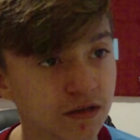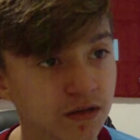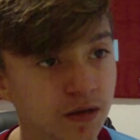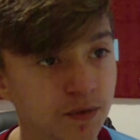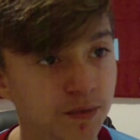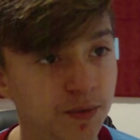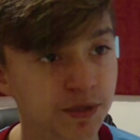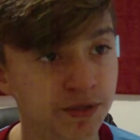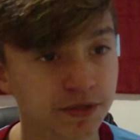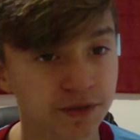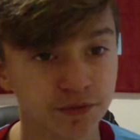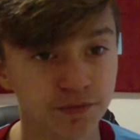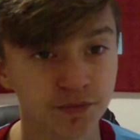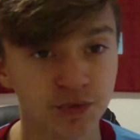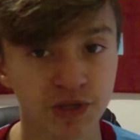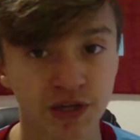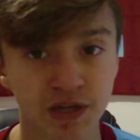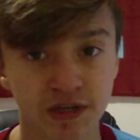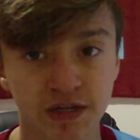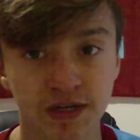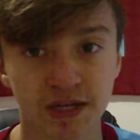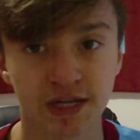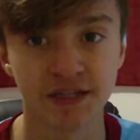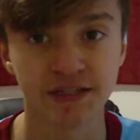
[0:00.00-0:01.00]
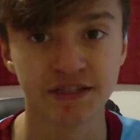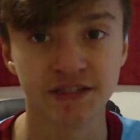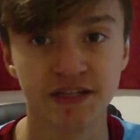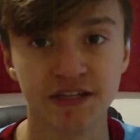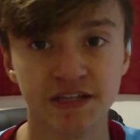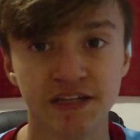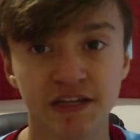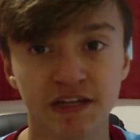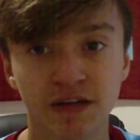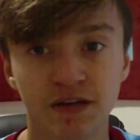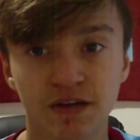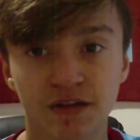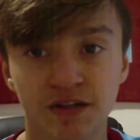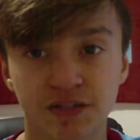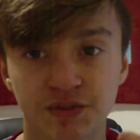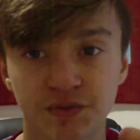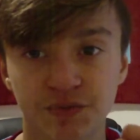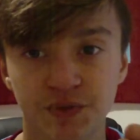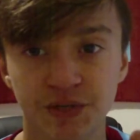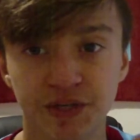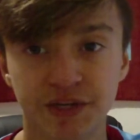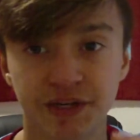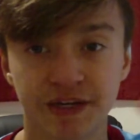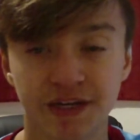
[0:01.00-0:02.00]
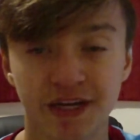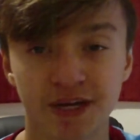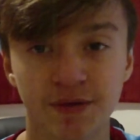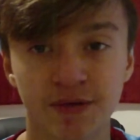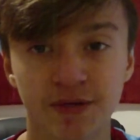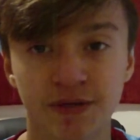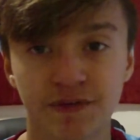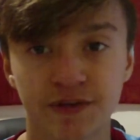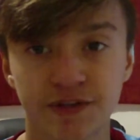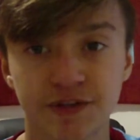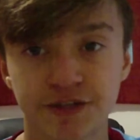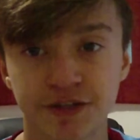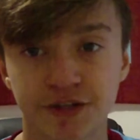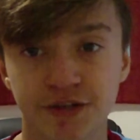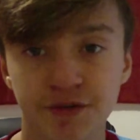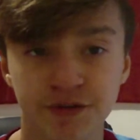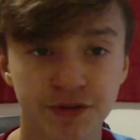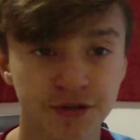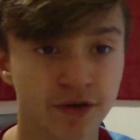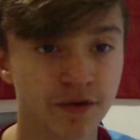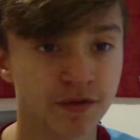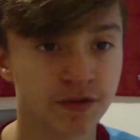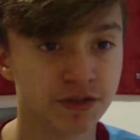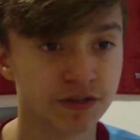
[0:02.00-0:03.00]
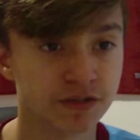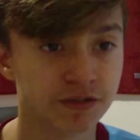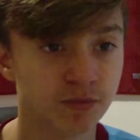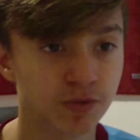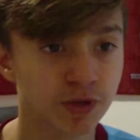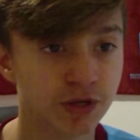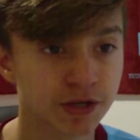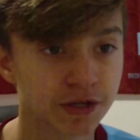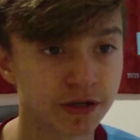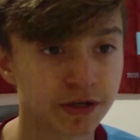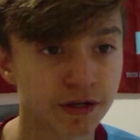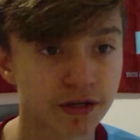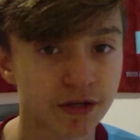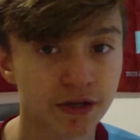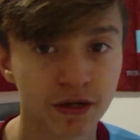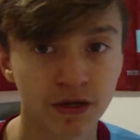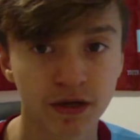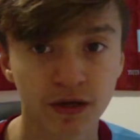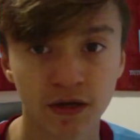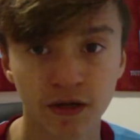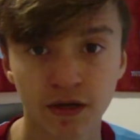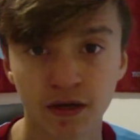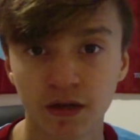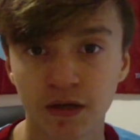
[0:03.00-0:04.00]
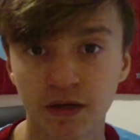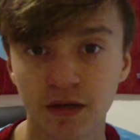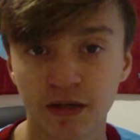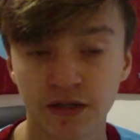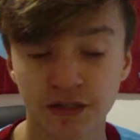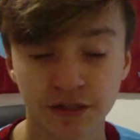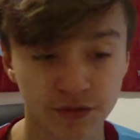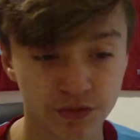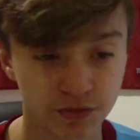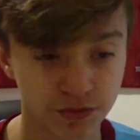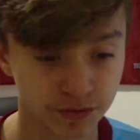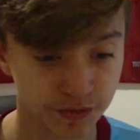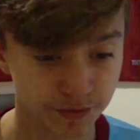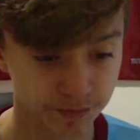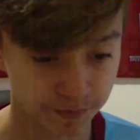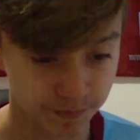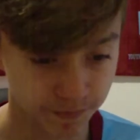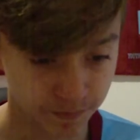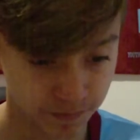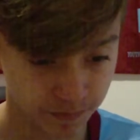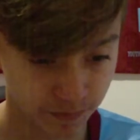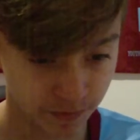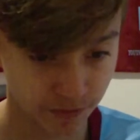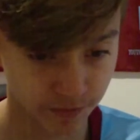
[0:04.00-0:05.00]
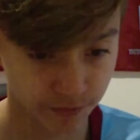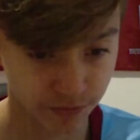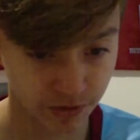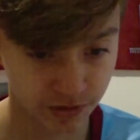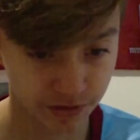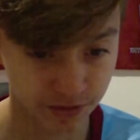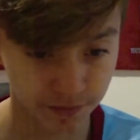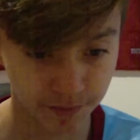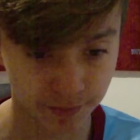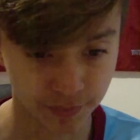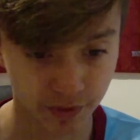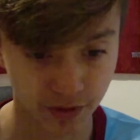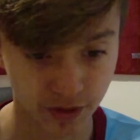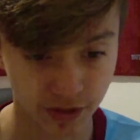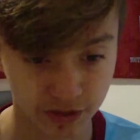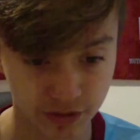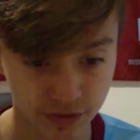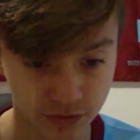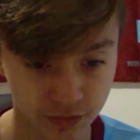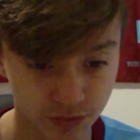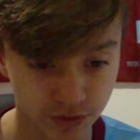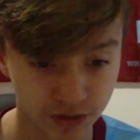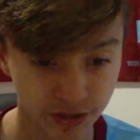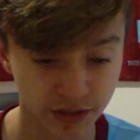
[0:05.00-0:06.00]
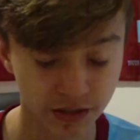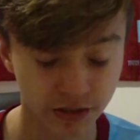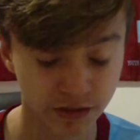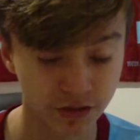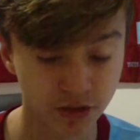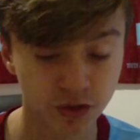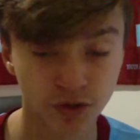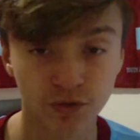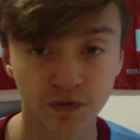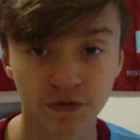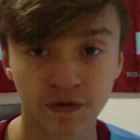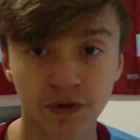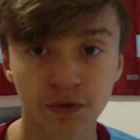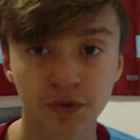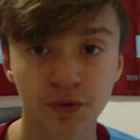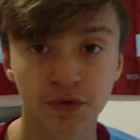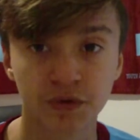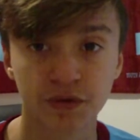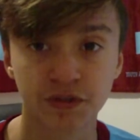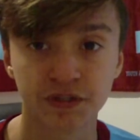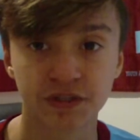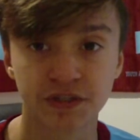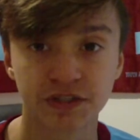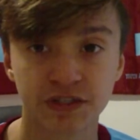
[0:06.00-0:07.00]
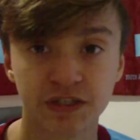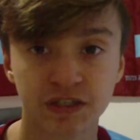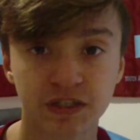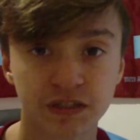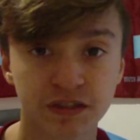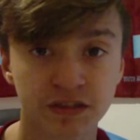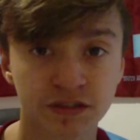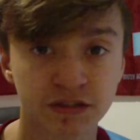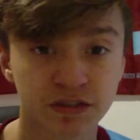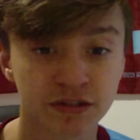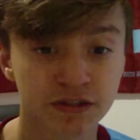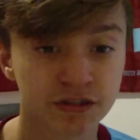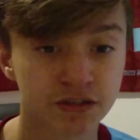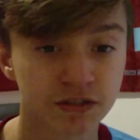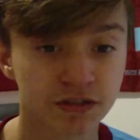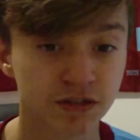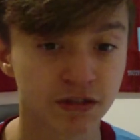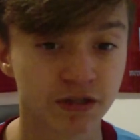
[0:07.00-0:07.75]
I mean, we had Lanzini last week and now we have Antonio this week. He scored a brilliant bicycle kick. Koufal got the assist.